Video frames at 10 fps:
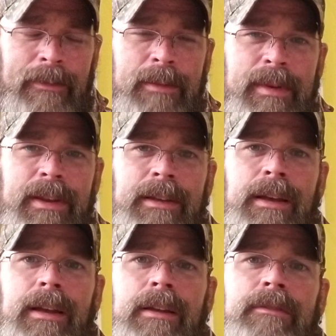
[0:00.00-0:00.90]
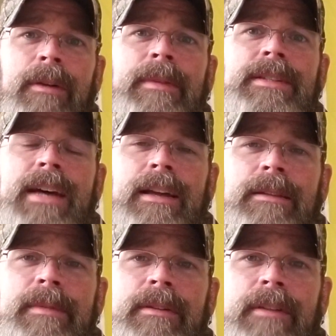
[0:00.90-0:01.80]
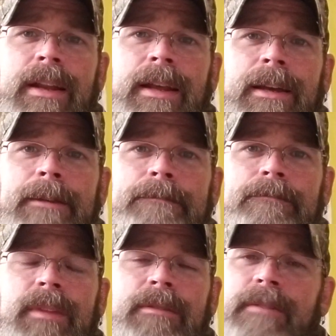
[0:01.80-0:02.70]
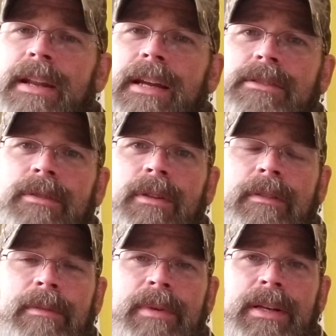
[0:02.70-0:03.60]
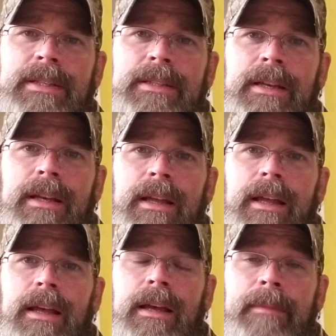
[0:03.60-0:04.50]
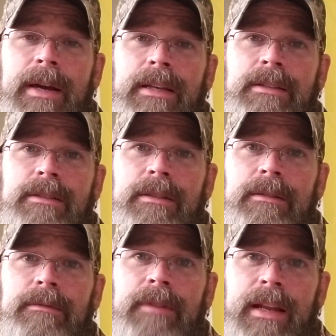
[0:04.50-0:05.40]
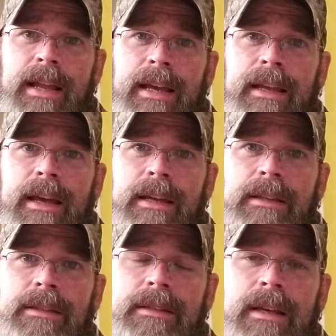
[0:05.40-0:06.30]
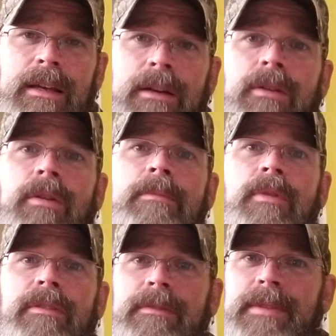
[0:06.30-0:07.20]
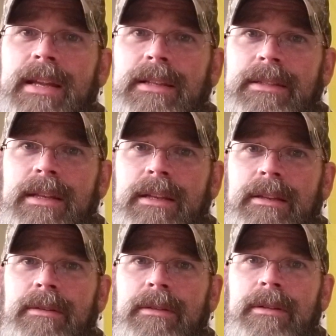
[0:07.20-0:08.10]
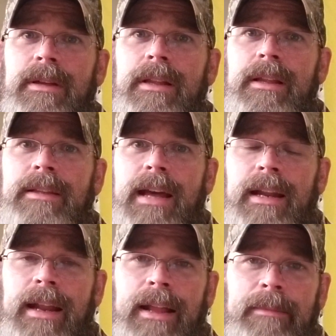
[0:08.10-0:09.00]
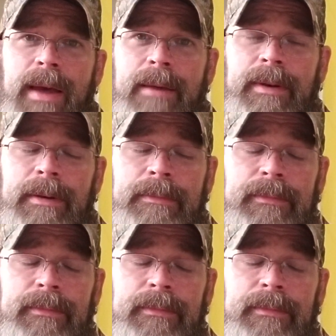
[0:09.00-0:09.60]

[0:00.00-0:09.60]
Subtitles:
to be from the South to be a redneck. Rednecks are all over the place. Am I as redneck as, say, a good old boy from Tennessee or down in Alabama?